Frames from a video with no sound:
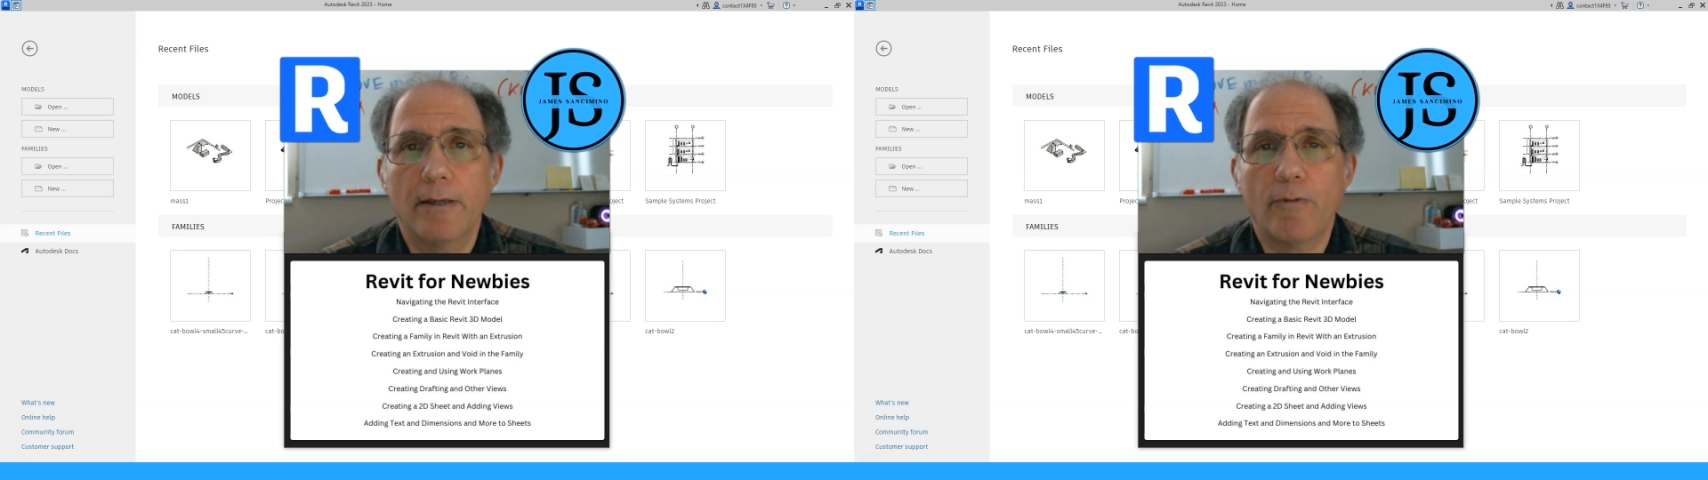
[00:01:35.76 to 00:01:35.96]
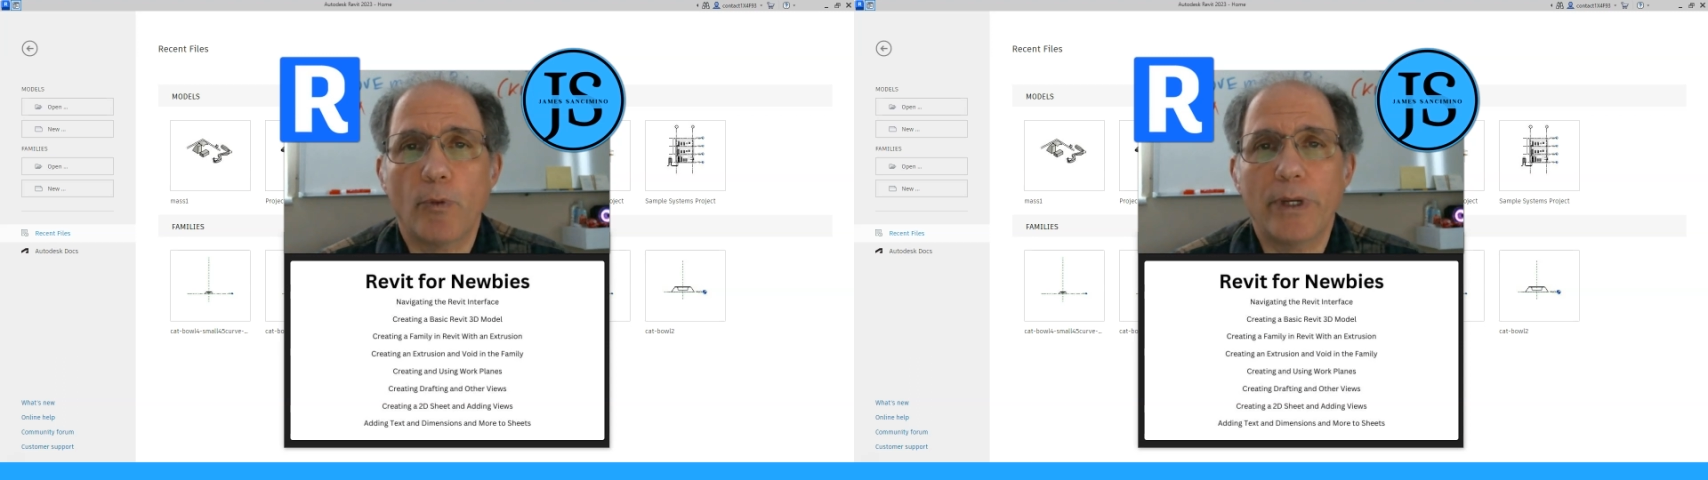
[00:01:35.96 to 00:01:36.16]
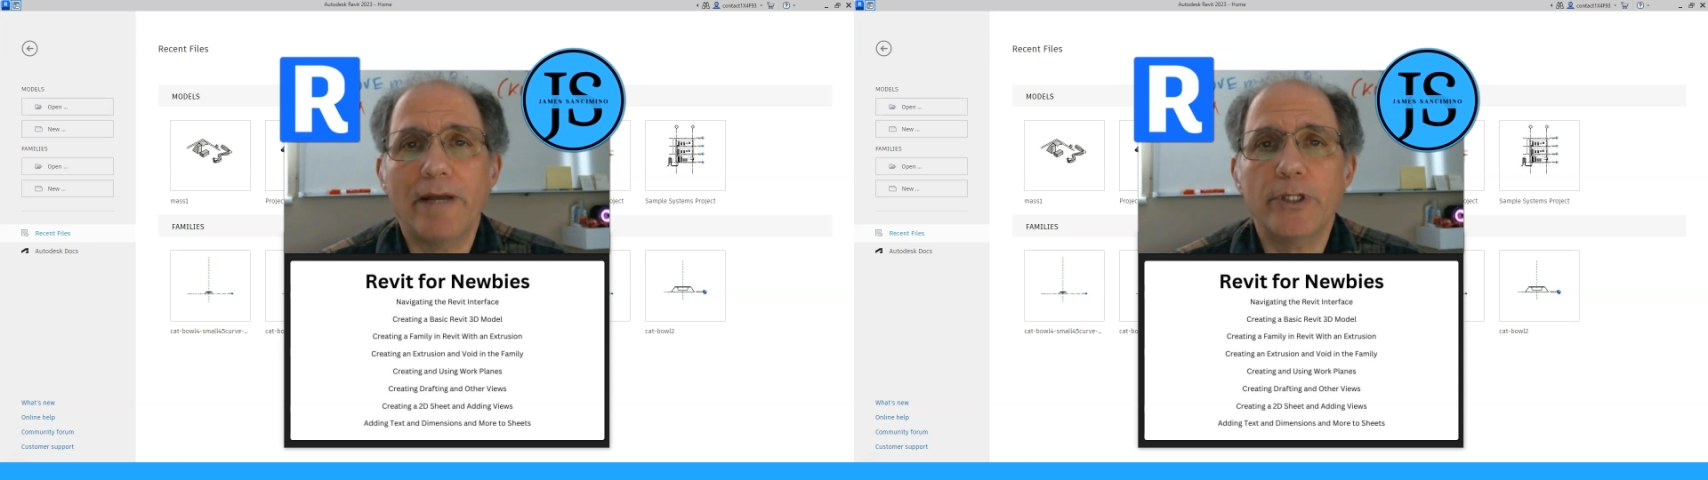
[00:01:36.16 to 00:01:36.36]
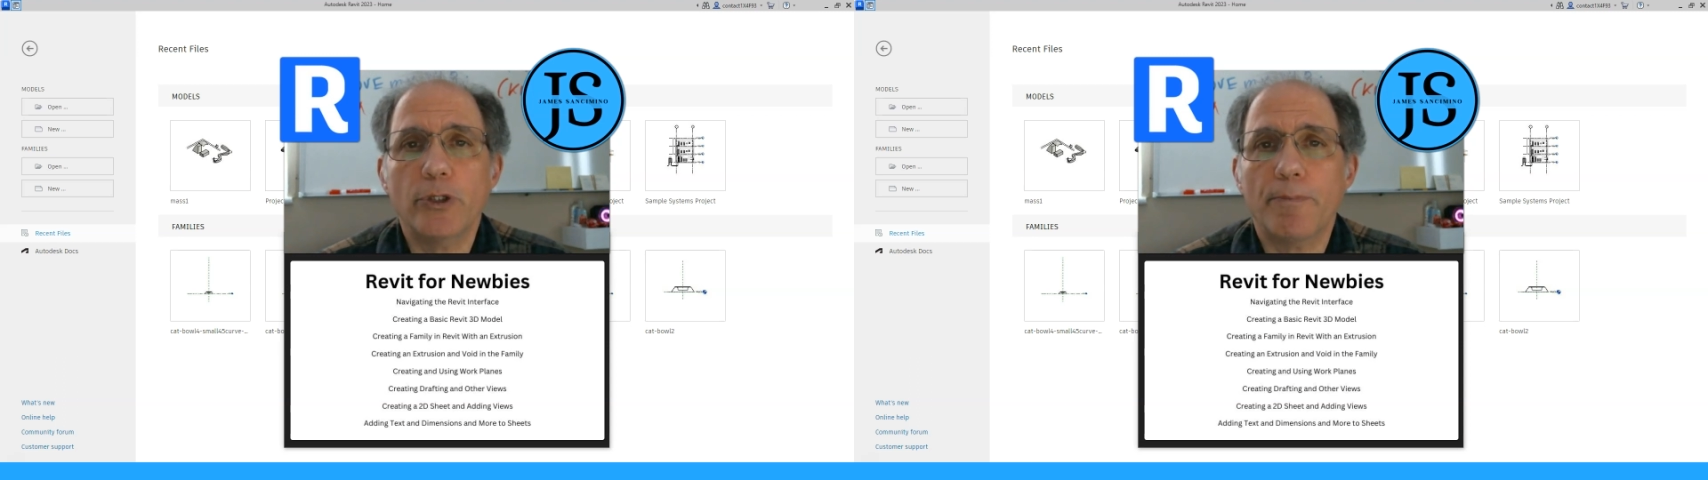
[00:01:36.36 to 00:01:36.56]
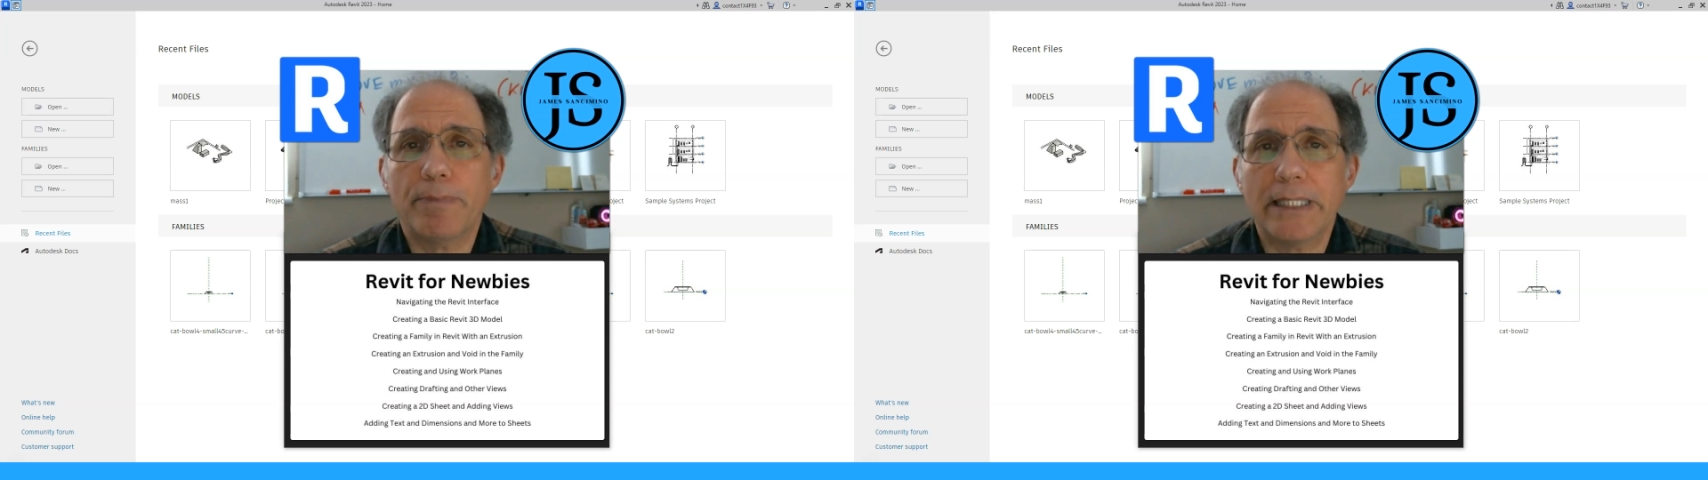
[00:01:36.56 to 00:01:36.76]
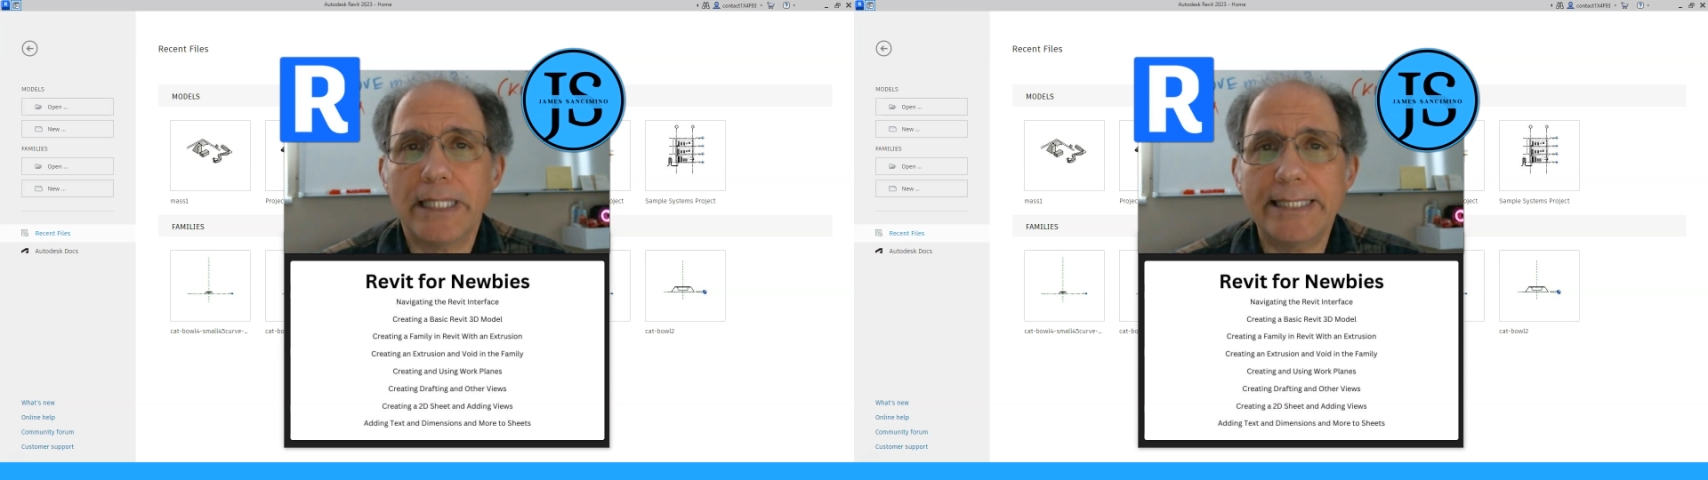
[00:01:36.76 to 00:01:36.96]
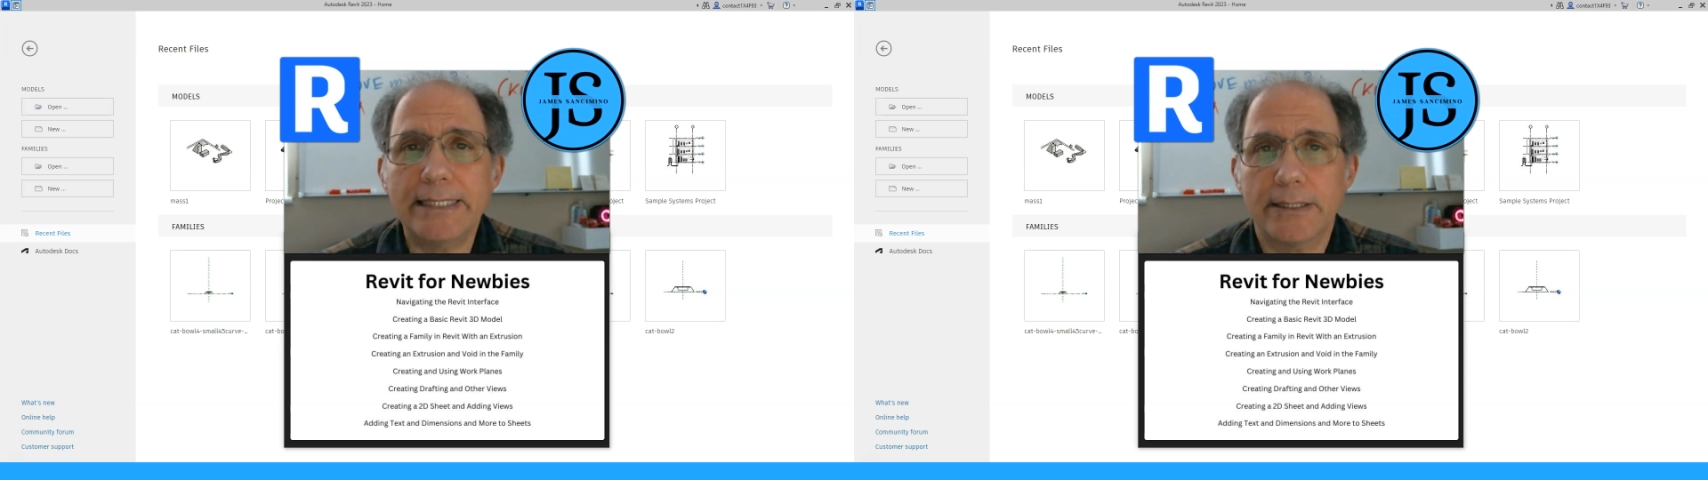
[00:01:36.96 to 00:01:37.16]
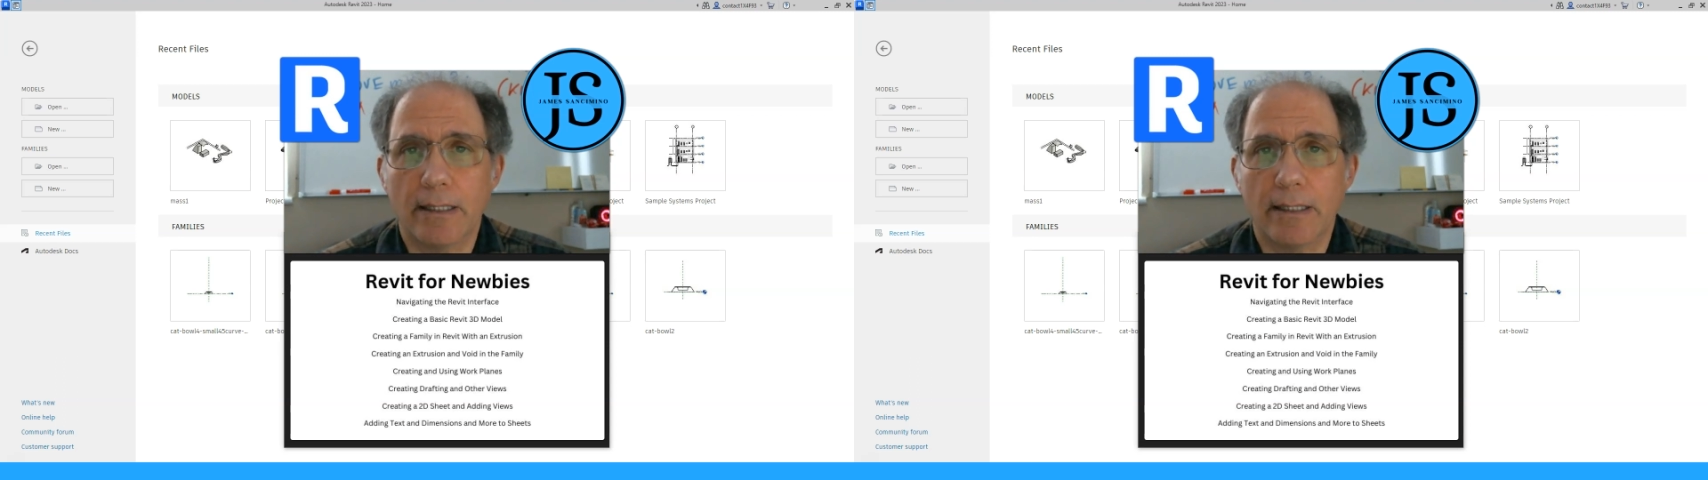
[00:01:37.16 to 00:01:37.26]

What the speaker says: For whatever your plans